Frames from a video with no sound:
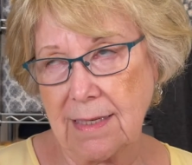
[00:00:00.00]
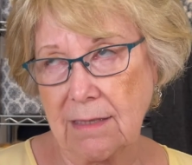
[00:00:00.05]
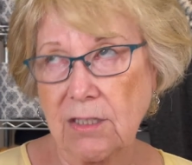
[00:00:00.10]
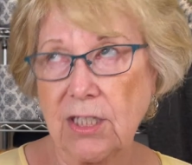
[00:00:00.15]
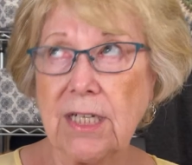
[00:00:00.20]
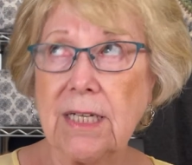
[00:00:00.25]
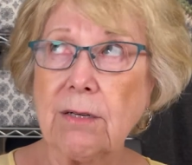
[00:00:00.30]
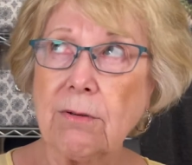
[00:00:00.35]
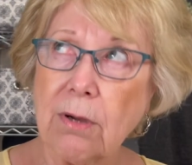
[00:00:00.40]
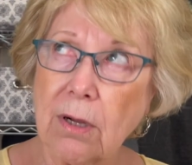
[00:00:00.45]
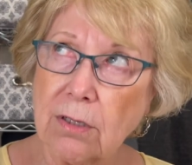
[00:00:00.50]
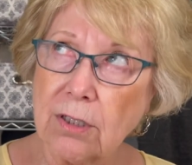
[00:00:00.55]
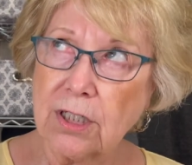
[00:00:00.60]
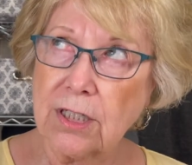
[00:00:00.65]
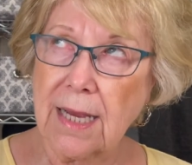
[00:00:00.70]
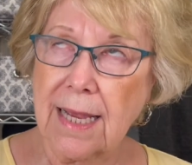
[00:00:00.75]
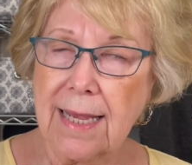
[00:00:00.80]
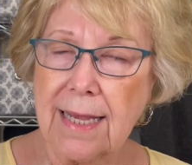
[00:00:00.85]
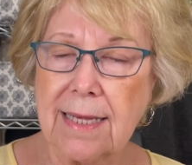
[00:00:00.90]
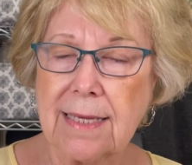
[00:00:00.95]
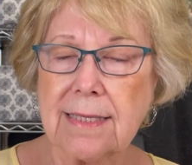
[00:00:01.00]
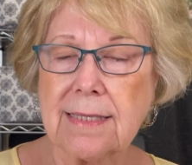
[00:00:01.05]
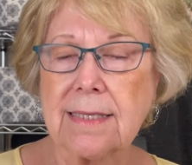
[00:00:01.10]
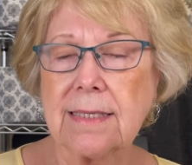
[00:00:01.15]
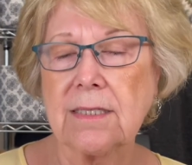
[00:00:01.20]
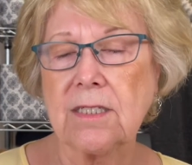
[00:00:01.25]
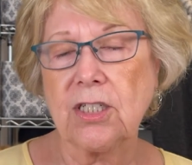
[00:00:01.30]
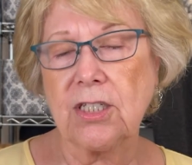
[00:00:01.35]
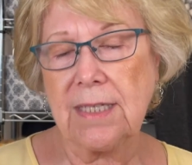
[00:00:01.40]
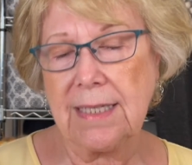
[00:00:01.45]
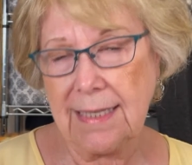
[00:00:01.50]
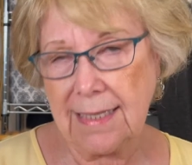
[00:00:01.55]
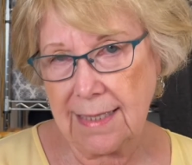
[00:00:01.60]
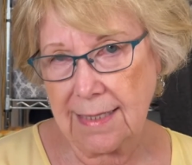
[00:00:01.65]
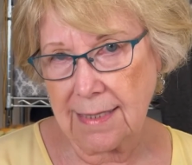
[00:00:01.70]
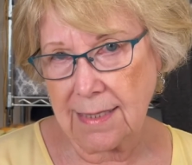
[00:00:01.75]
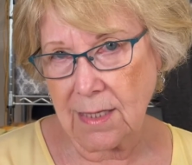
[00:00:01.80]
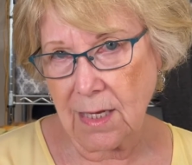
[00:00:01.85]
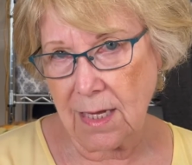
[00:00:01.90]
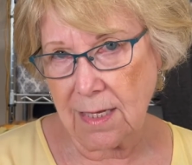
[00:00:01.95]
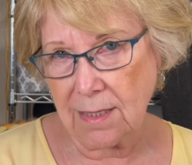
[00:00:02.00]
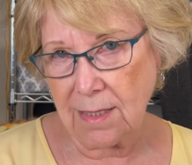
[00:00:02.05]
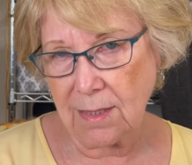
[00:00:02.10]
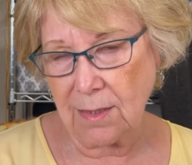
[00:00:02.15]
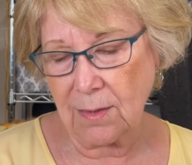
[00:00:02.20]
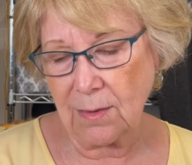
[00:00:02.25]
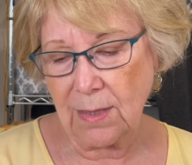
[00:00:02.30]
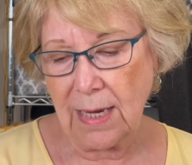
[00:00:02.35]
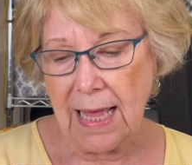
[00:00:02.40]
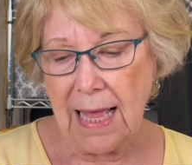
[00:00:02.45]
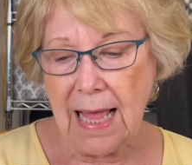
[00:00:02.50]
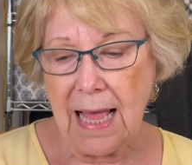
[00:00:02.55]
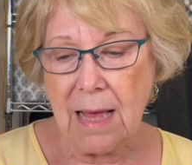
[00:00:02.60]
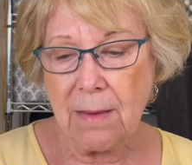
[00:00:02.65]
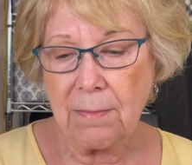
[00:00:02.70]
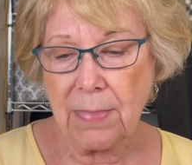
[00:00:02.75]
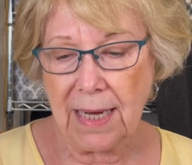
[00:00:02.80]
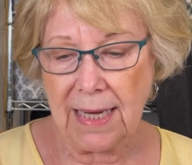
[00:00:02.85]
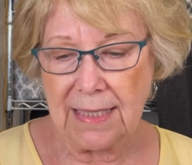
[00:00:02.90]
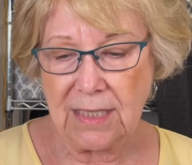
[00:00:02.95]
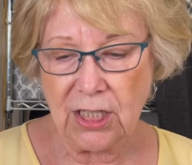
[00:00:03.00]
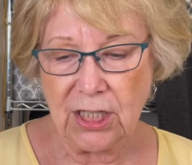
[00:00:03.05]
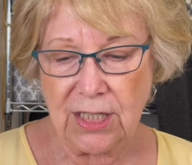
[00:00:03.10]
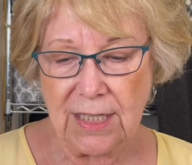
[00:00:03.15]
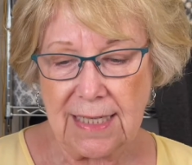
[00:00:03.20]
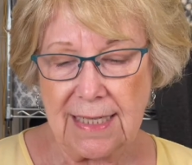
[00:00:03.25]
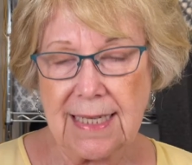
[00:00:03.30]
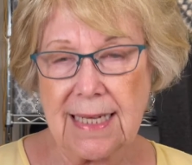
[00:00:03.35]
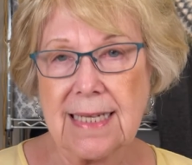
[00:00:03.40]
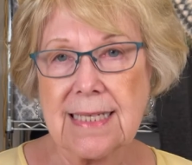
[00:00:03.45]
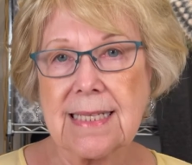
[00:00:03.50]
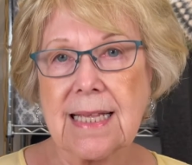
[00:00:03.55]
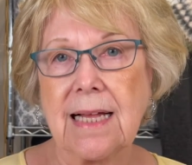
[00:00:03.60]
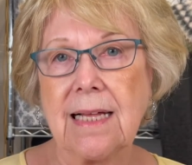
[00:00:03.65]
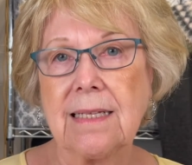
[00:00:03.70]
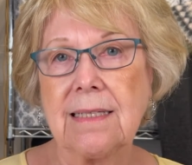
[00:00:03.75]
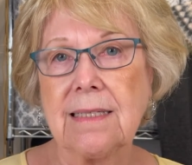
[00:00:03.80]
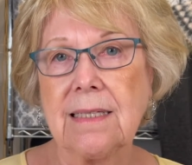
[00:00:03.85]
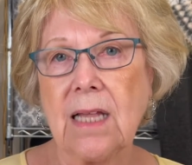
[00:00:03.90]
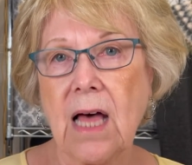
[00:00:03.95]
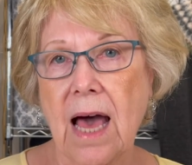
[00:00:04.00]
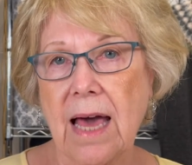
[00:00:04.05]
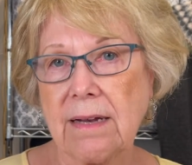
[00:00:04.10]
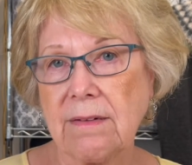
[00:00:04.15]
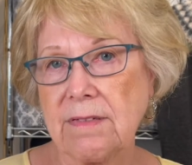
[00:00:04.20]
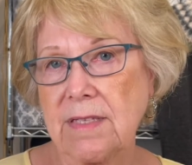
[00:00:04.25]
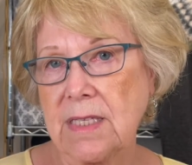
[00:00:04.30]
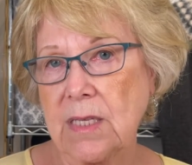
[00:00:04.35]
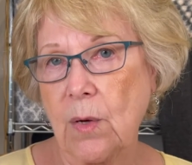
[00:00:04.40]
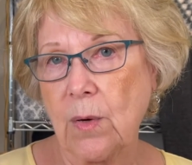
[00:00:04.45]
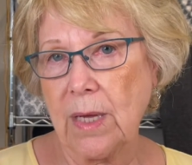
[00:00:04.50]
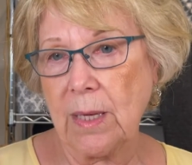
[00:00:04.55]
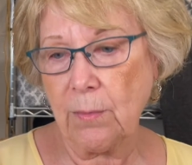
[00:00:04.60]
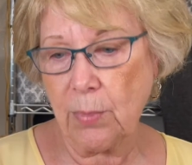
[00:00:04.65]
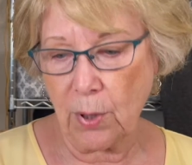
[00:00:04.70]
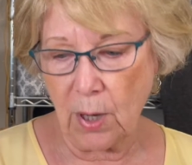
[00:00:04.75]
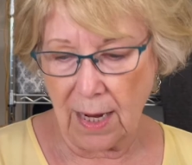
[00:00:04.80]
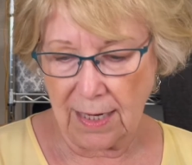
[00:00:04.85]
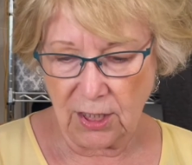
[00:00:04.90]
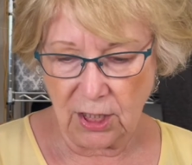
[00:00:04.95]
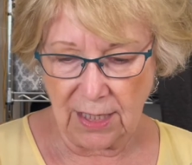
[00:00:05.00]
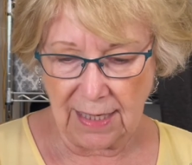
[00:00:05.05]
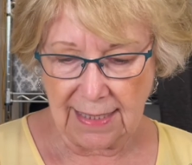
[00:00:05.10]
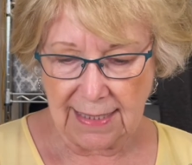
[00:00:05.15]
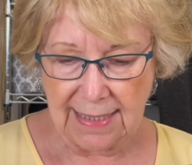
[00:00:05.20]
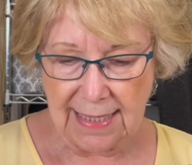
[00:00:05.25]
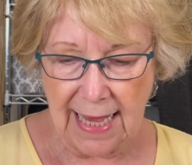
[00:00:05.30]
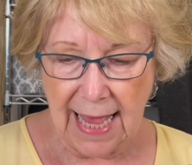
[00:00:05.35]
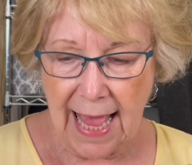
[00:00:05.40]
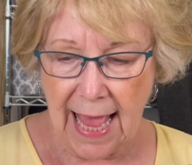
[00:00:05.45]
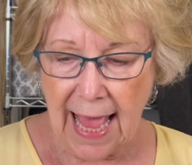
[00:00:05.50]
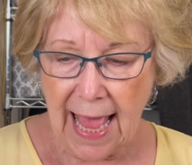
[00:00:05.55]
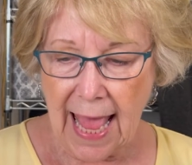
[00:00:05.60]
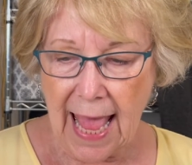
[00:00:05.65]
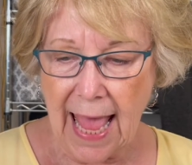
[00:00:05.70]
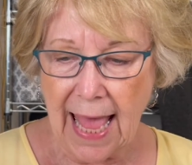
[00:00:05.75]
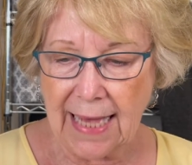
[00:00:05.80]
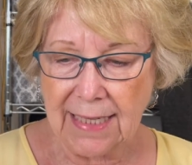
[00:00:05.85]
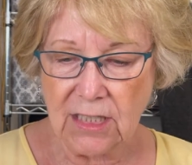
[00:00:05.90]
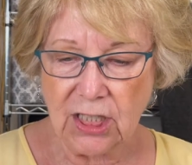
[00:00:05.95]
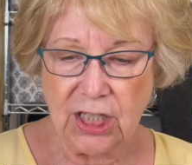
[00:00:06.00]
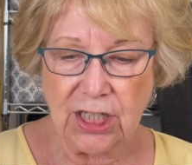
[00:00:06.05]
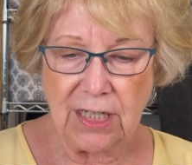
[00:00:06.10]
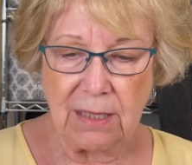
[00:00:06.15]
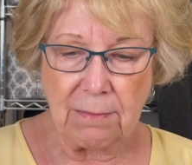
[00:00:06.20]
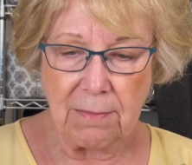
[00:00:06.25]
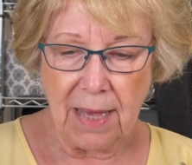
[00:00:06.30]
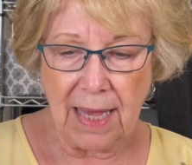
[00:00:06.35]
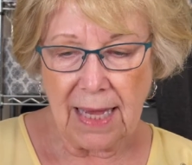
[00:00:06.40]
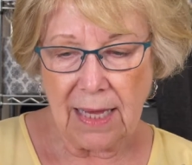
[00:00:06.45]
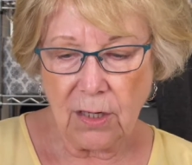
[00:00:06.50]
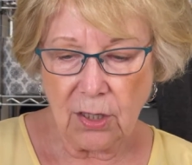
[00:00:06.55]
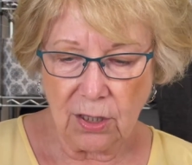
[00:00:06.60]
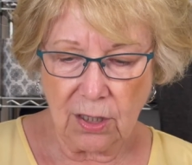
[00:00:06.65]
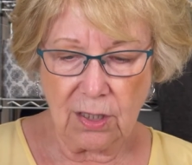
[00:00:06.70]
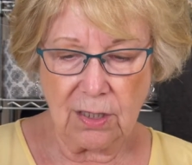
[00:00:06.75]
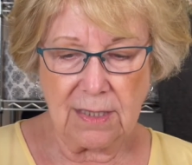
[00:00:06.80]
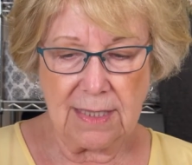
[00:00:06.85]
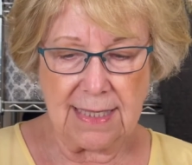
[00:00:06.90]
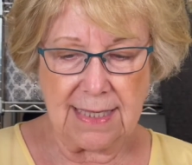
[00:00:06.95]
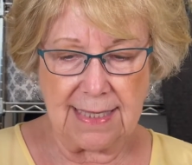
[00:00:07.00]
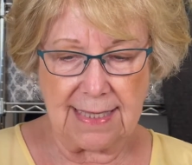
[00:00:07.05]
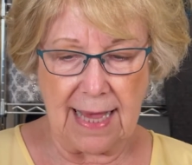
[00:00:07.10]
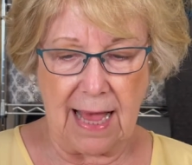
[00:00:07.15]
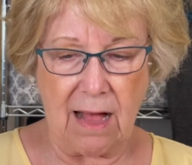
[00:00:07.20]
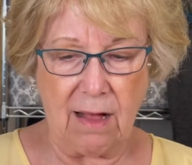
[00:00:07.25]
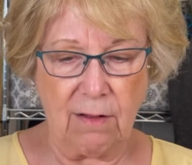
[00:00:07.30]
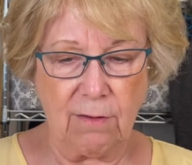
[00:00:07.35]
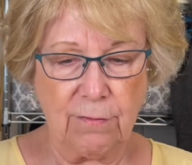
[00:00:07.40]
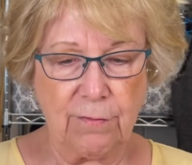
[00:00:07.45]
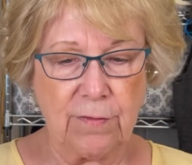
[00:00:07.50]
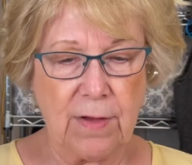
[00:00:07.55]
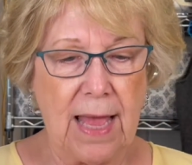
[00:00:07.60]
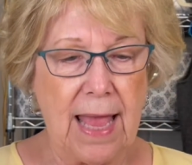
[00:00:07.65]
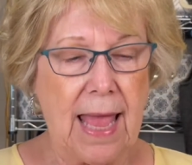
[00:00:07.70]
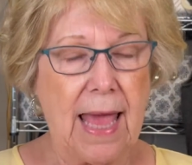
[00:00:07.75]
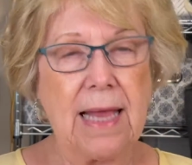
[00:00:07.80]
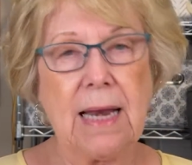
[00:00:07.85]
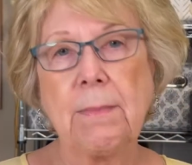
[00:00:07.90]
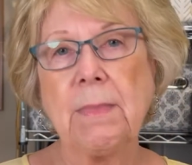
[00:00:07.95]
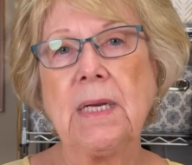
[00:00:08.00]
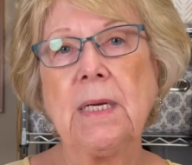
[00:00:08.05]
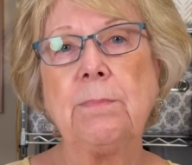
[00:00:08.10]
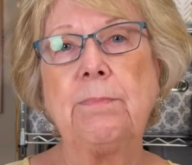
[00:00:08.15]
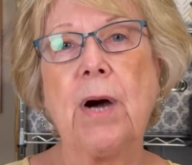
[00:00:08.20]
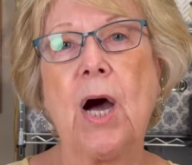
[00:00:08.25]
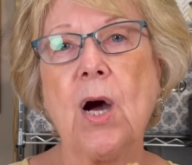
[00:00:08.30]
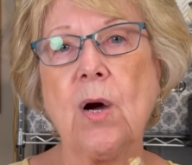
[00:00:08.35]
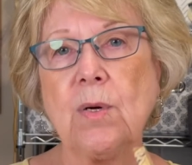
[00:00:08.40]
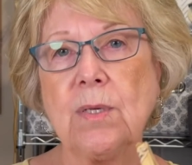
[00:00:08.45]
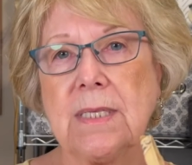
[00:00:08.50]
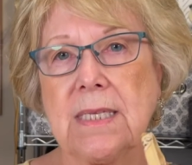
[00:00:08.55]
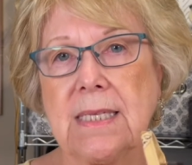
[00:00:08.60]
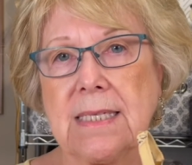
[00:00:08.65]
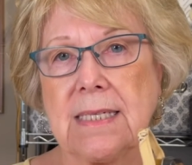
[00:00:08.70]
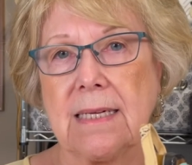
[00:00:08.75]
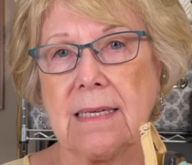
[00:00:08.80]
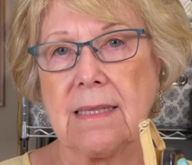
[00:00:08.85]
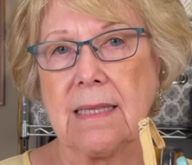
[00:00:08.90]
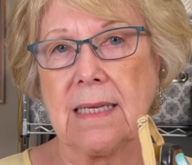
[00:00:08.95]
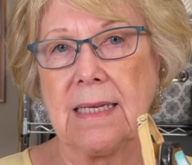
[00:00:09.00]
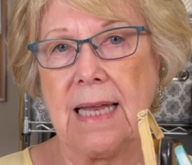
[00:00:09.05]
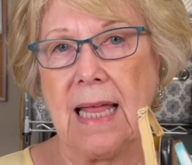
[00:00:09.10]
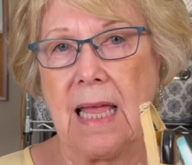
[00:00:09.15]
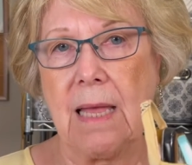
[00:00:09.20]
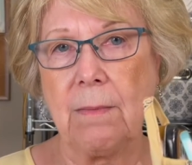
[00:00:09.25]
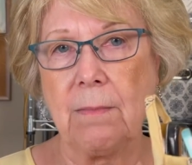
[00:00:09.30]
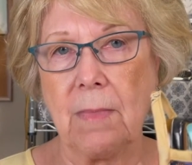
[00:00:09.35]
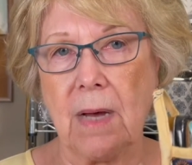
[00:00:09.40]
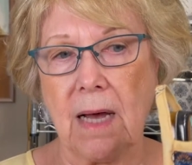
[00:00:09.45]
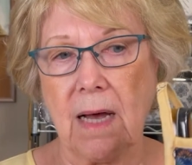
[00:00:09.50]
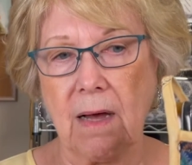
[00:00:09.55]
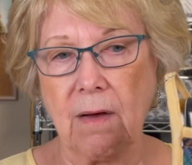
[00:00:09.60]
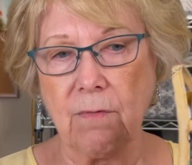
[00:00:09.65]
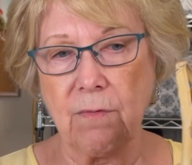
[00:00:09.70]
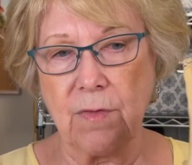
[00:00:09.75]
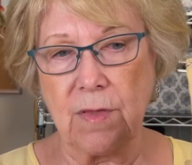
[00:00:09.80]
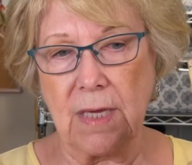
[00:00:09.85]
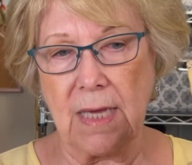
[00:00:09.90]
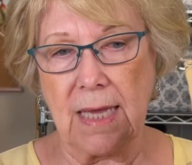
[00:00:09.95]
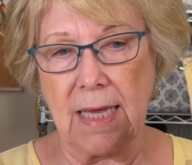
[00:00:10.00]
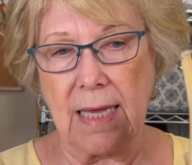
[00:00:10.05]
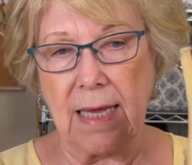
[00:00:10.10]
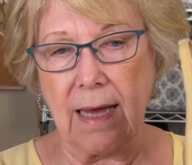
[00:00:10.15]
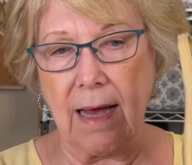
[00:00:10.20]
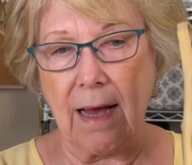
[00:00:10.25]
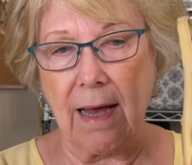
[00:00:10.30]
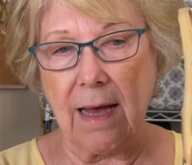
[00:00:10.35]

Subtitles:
Now she crochets and she knits also, but she does a lot of sewing projects, and she made herself, and I'm going to post it, the name of the